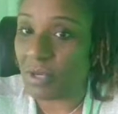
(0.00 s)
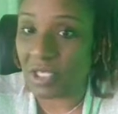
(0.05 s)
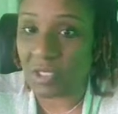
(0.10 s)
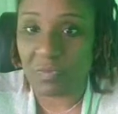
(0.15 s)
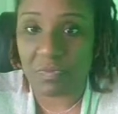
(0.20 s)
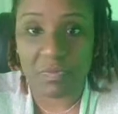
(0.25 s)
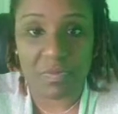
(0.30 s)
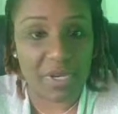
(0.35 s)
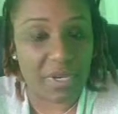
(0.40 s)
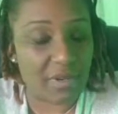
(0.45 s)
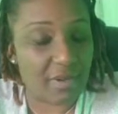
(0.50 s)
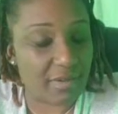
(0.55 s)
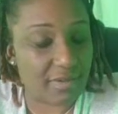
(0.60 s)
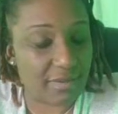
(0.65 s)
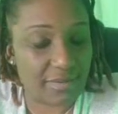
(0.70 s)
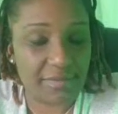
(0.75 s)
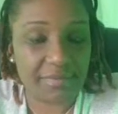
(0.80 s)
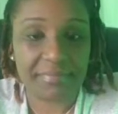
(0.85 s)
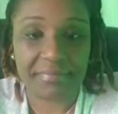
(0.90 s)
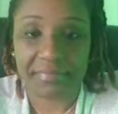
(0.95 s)
doesn't take so
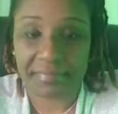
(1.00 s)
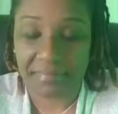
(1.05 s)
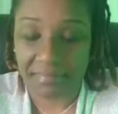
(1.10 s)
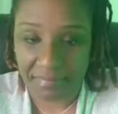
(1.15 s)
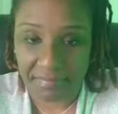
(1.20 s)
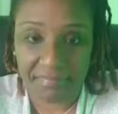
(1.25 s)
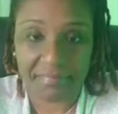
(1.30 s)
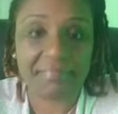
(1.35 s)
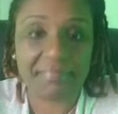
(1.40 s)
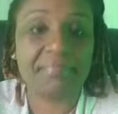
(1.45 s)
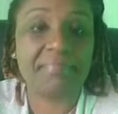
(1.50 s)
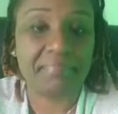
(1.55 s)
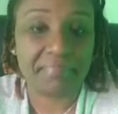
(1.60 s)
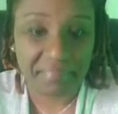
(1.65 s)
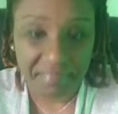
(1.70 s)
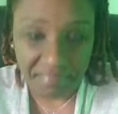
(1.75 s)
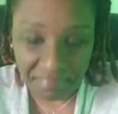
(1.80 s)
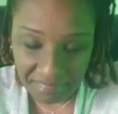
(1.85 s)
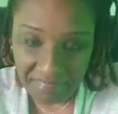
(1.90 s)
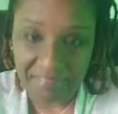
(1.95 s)
much
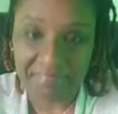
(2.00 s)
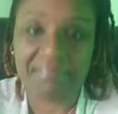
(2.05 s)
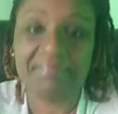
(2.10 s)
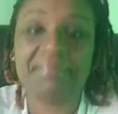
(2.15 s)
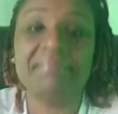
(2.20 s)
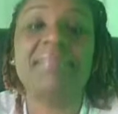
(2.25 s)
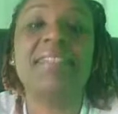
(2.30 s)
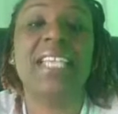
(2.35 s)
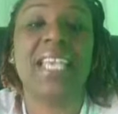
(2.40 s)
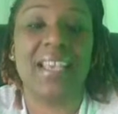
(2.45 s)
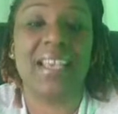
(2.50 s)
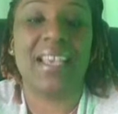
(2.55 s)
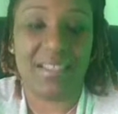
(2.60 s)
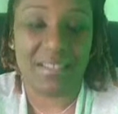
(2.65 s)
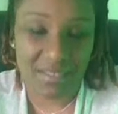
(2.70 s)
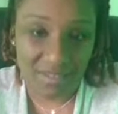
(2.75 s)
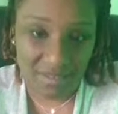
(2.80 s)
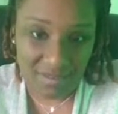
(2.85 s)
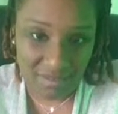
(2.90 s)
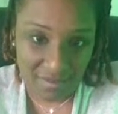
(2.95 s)
energy, because